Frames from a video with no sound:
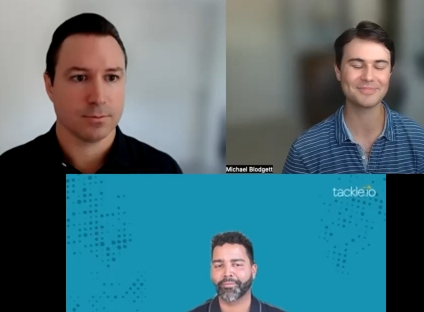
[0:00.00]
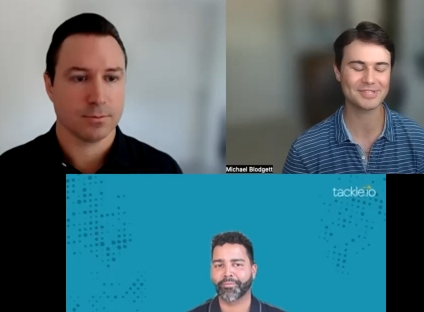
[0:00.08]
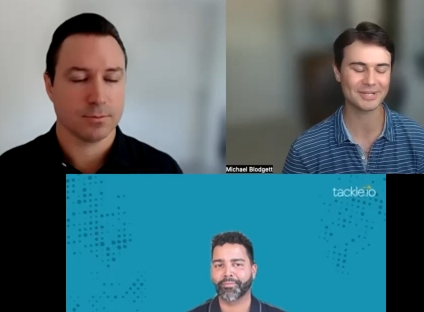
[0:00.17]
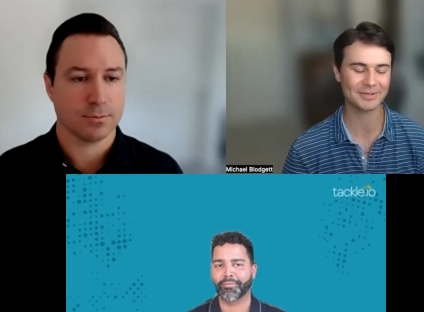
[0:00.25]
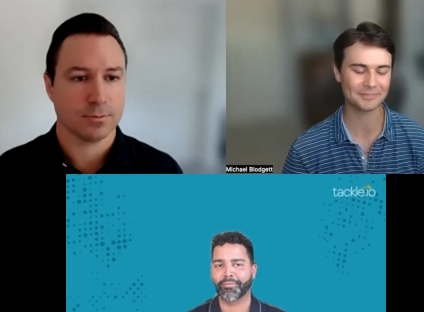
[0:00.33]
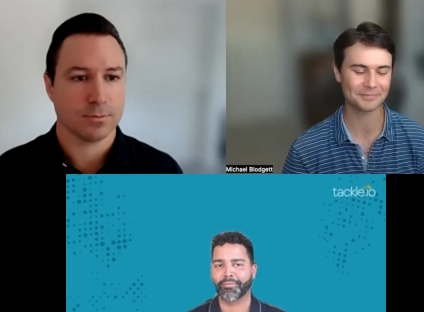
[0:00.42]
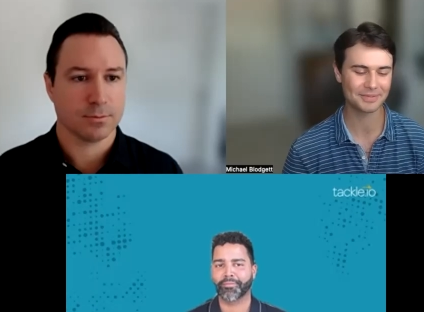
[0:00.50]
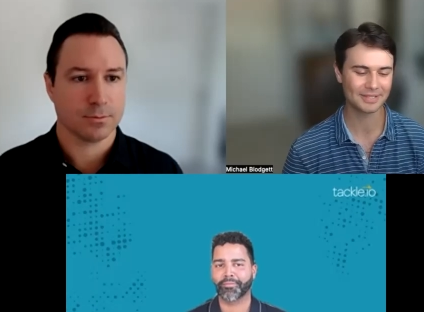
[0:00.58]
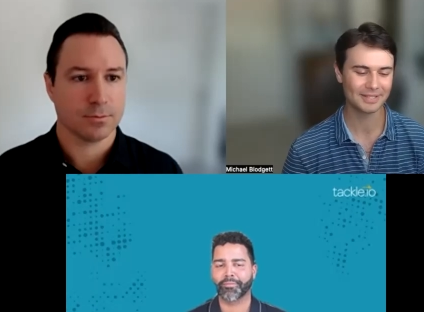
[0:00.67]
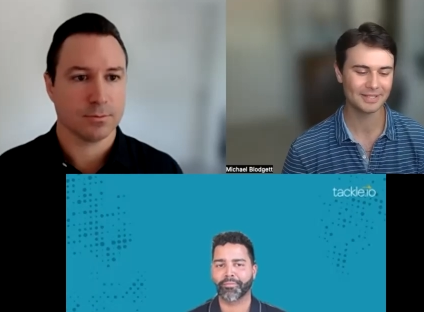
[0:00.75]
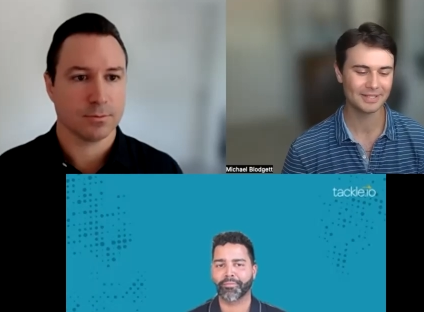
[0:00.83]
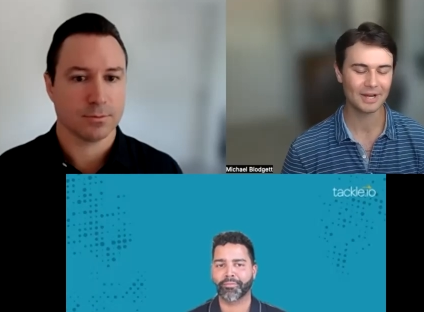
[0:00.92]
Speaker 1: So
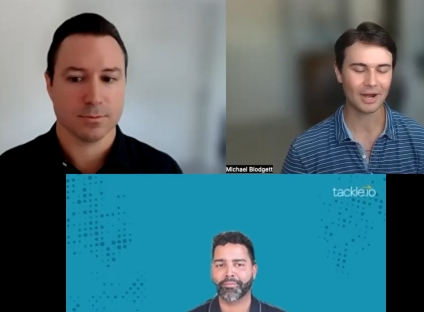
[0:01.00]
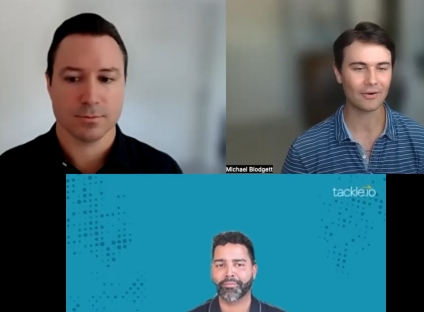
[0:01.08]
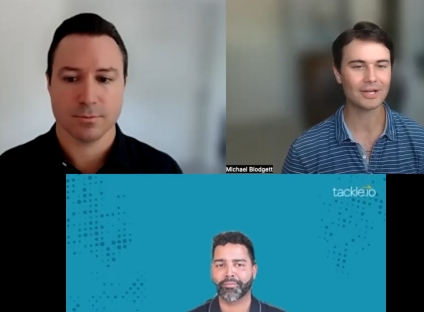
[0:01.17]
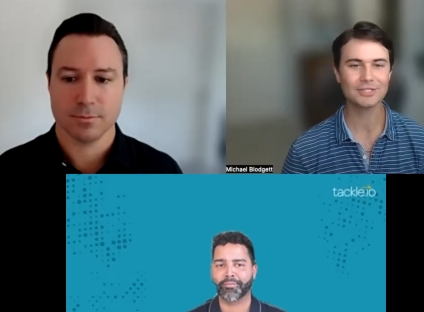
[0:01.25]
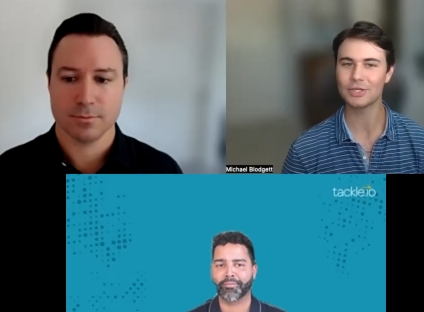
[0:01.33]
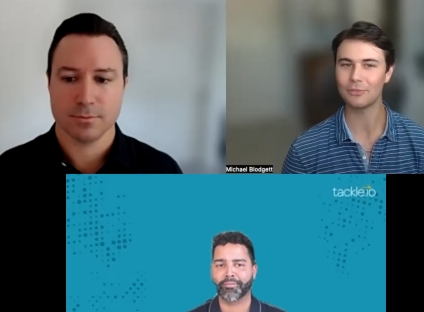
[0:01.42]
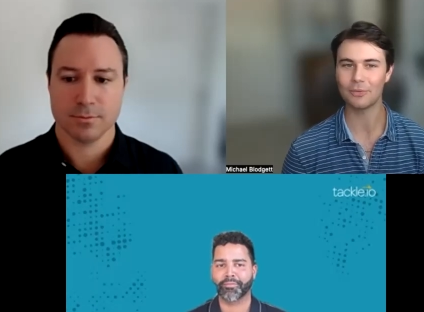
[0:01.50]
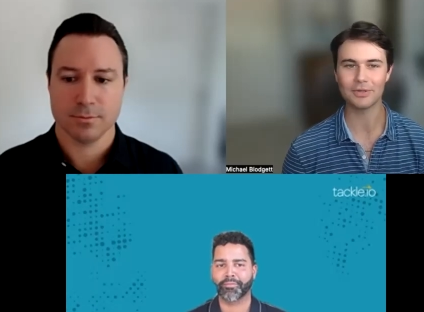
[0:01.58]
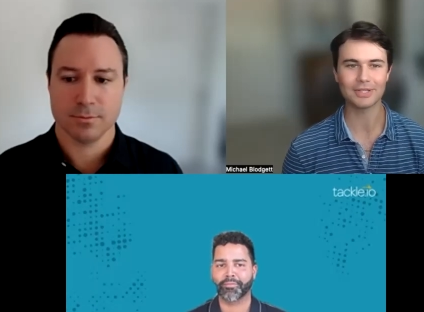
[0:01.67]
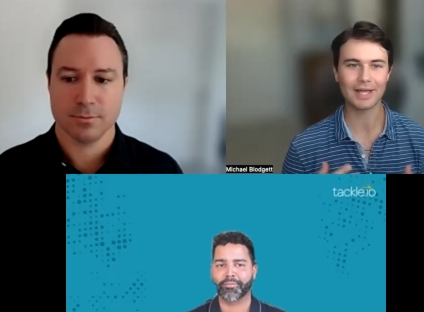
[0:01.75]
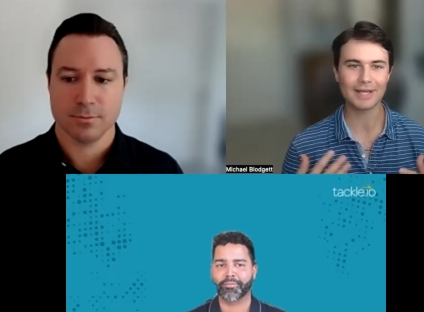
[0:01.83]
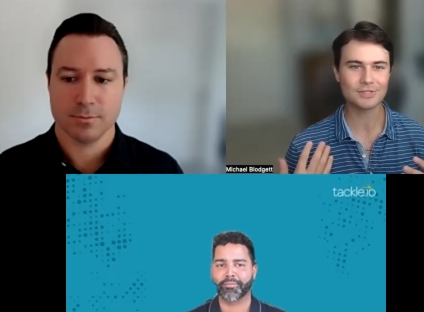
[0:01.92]
all right, Joel. Well,
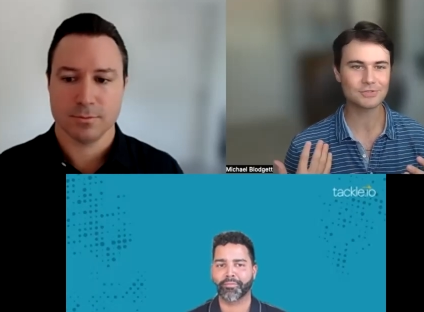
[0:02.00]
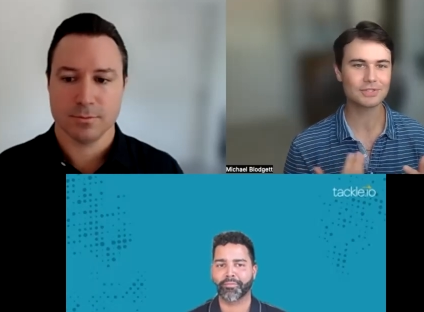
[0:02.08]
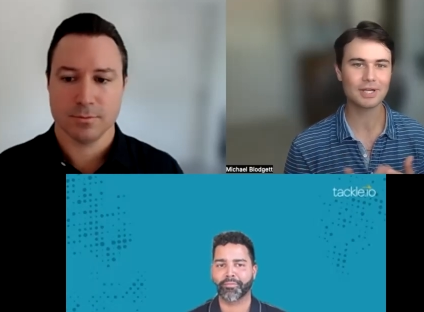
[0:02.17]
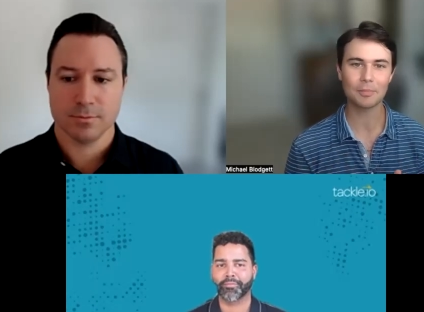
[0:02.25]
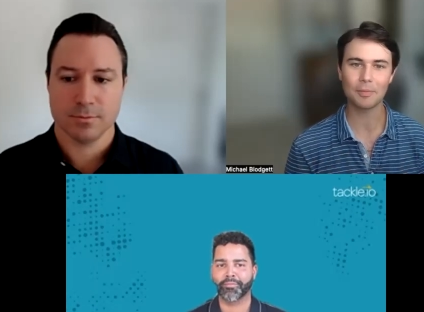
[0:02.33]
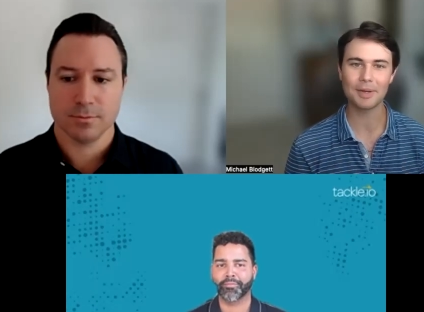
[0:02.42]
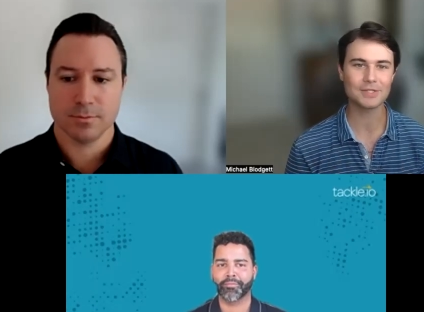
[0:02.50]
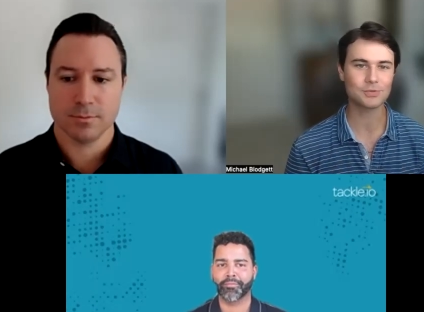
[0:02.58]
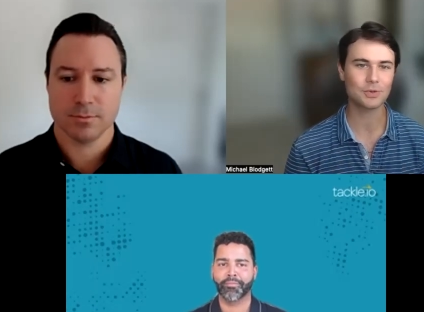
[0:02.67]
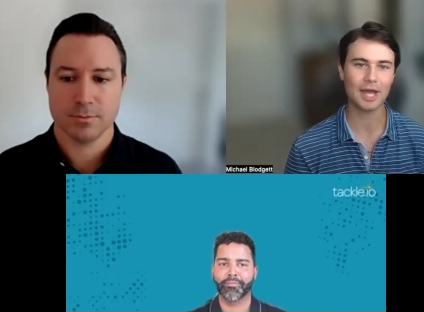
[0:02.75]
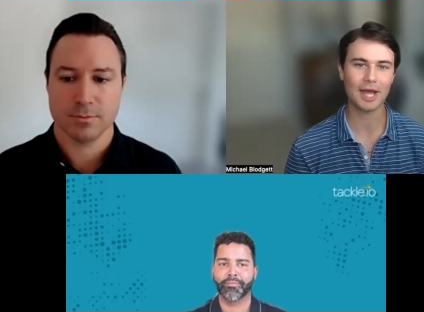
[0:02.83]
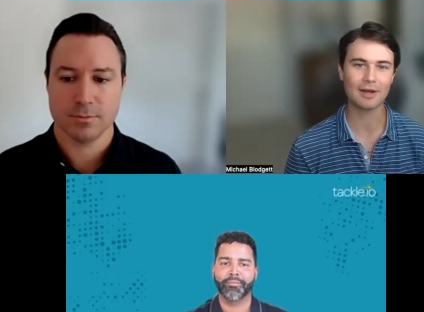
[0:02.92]
in the last couple
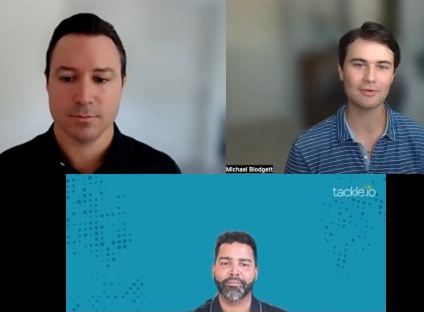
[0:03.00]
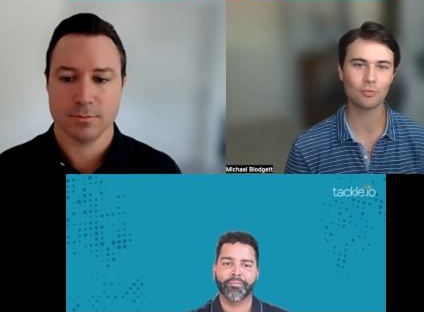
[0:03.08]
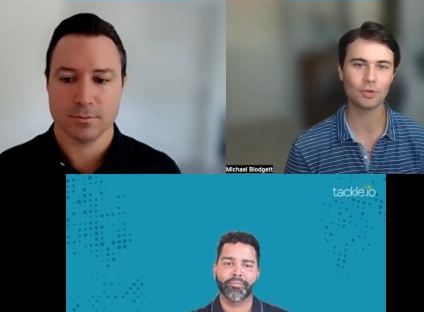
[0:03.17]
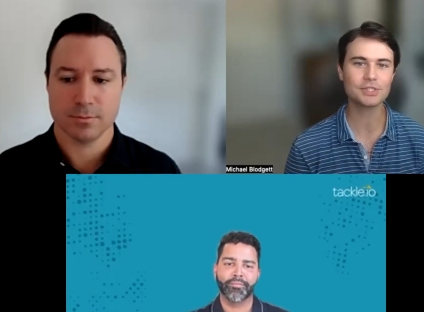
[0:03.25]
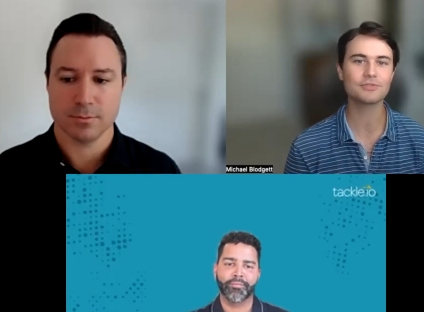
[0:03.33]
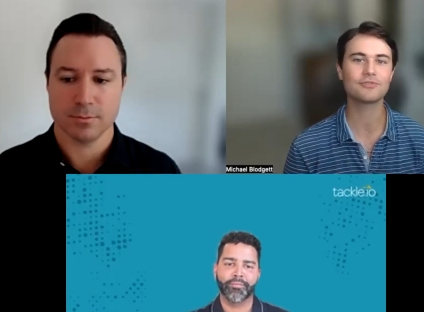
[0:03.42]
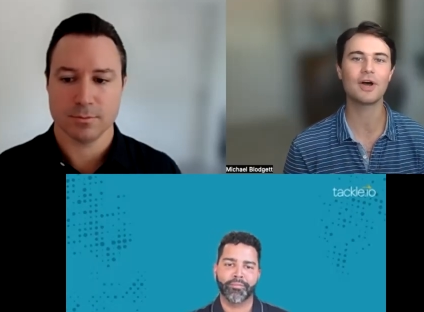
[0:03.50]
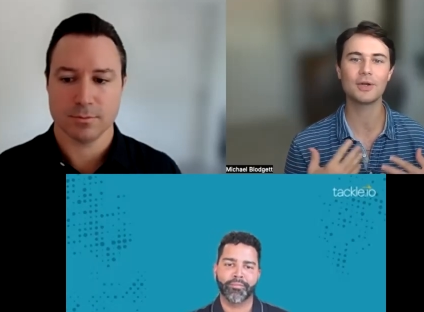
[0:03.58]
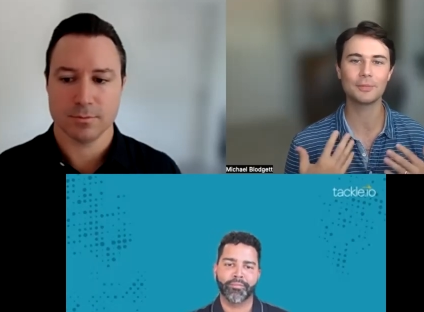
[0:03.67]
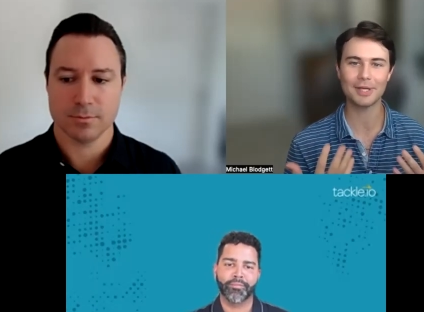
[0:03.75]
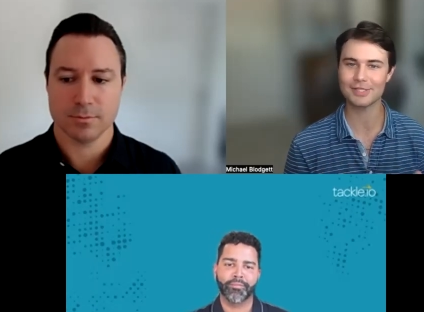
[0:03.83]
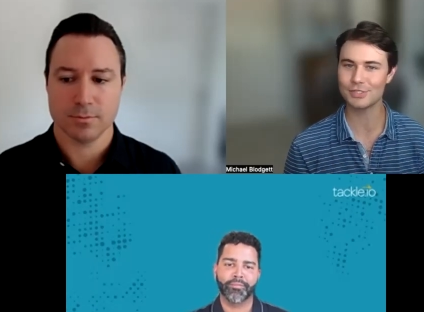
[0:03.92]
minutes we have, what's the
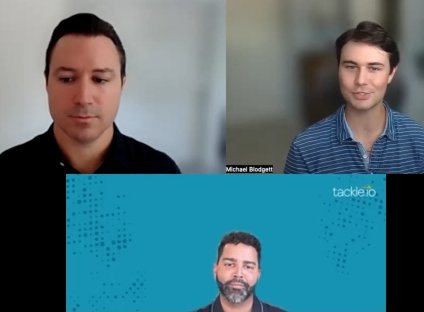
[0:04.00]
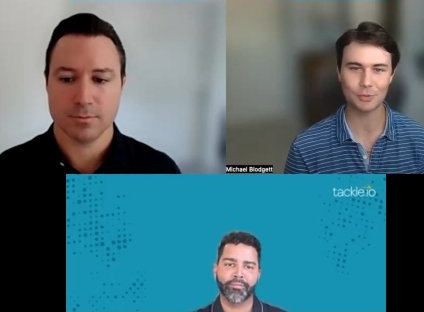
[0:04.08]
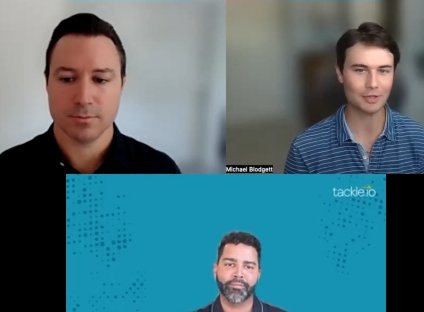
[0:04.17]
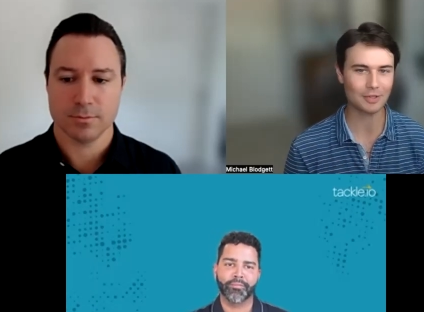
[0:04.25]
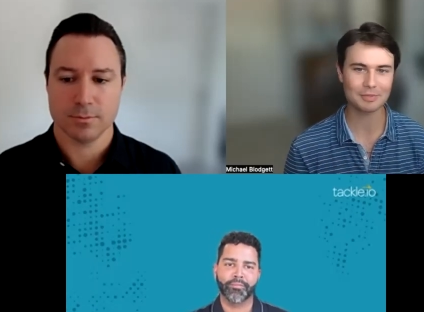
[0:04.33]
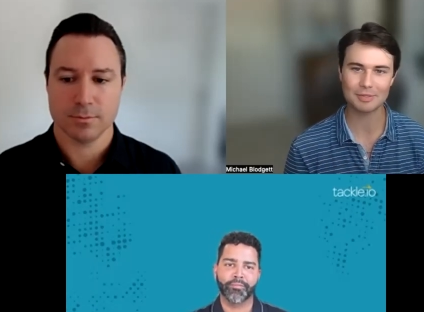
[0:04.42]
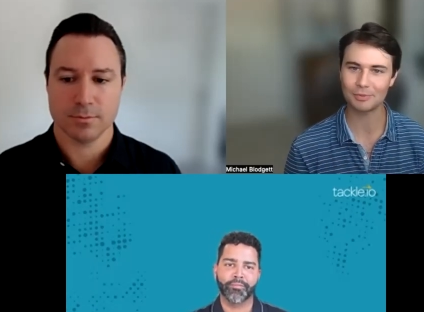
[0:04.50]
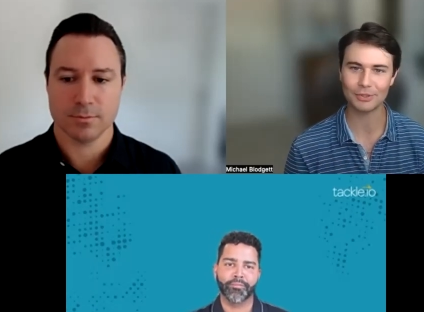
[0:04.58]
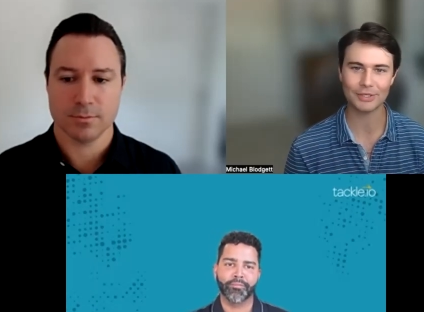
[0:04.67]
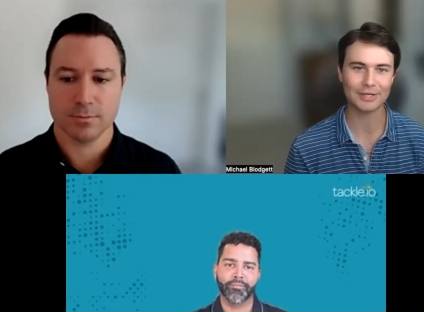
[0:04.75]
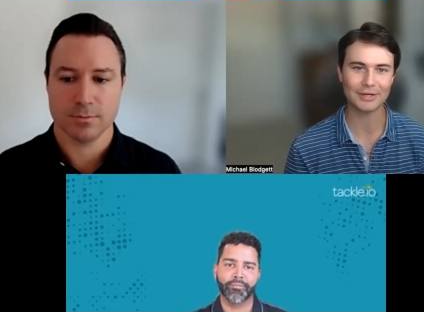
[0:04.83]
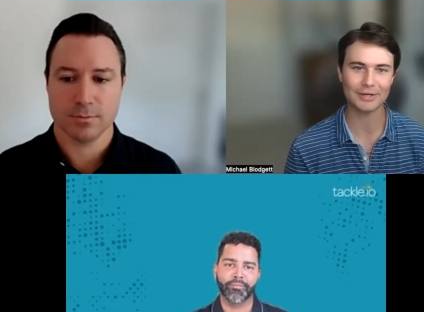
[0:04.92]
final message you want the
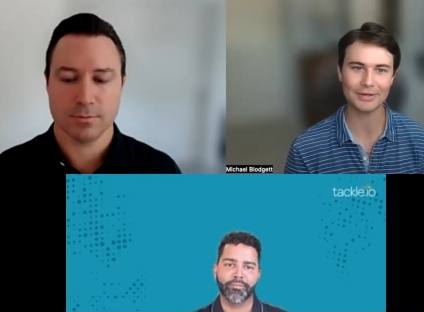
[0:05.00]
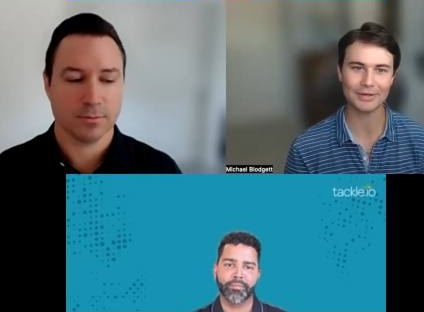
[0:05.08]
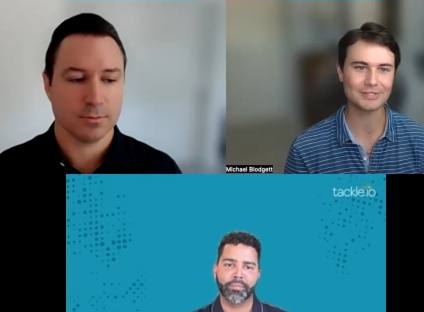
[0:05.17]
people to hear?